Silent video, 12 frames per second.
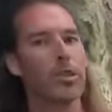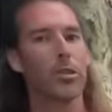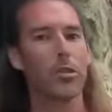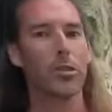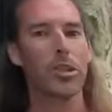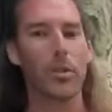
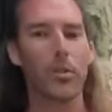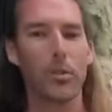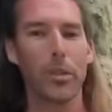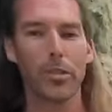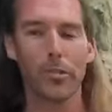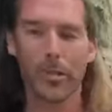to step
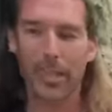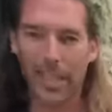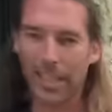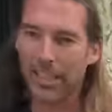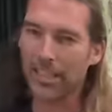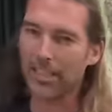away from the
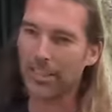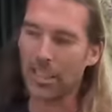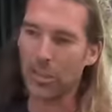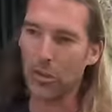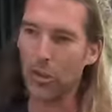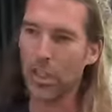chaos
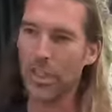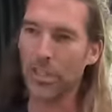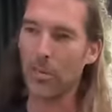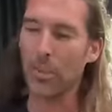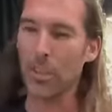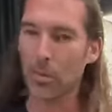and create
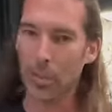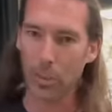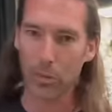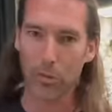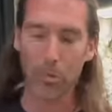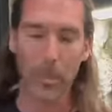something
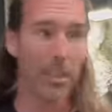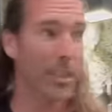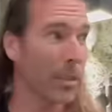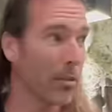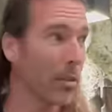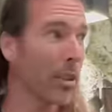special for
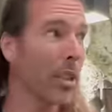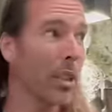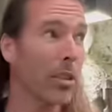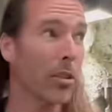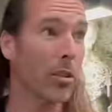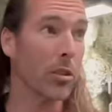myself.
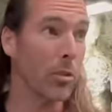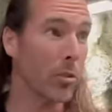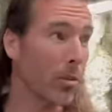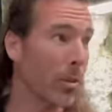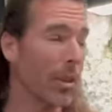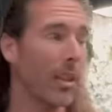So
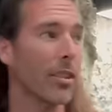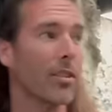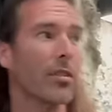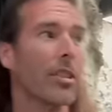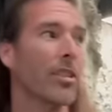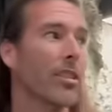lots
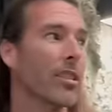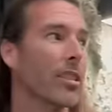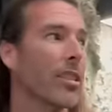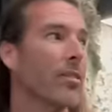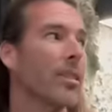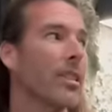of
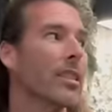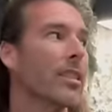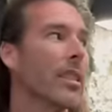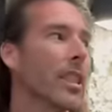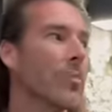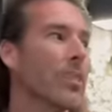synchronistic
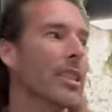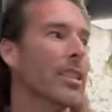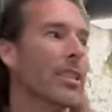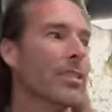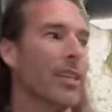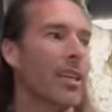events led me
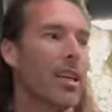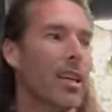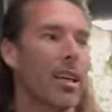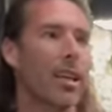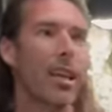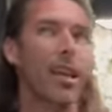here
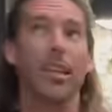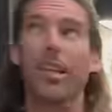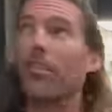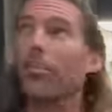and led